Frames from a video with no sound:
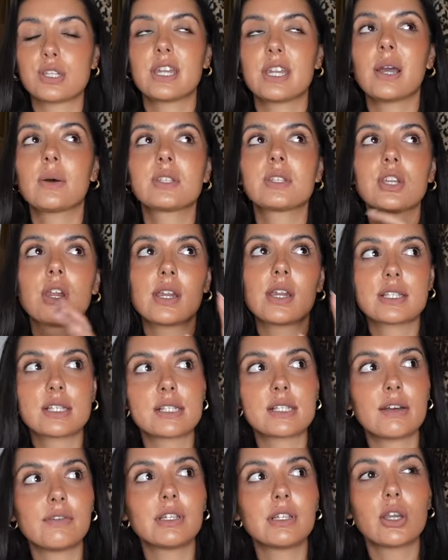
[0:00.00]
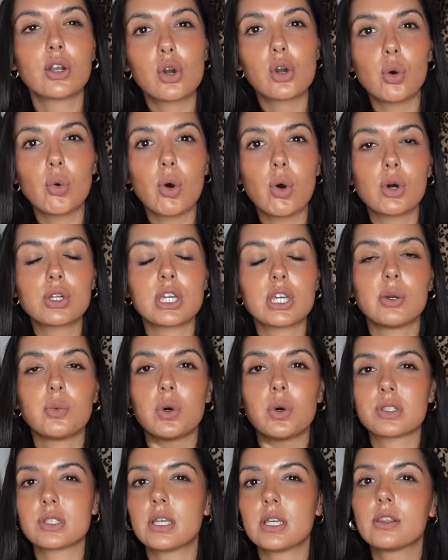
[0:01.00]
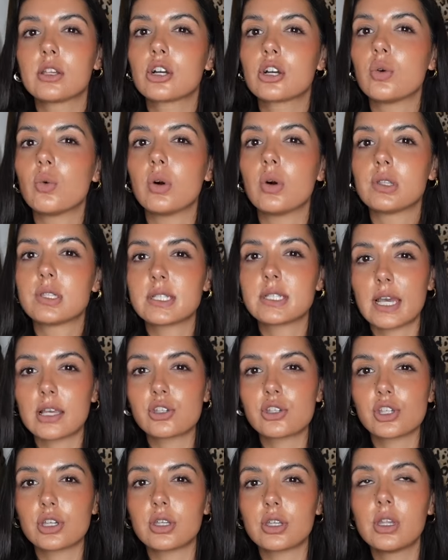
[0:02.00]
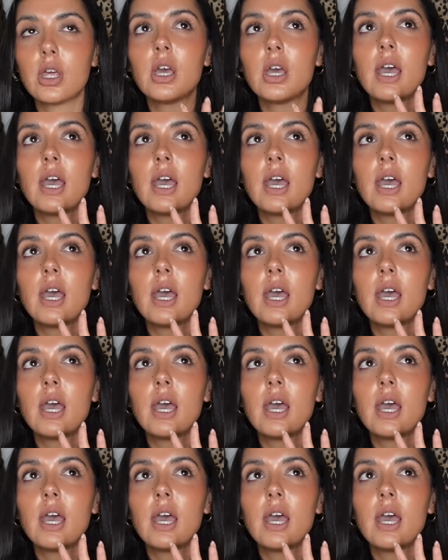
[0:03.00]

Now, it's not necessarily a co-ord. It wasn't in the co-ord section.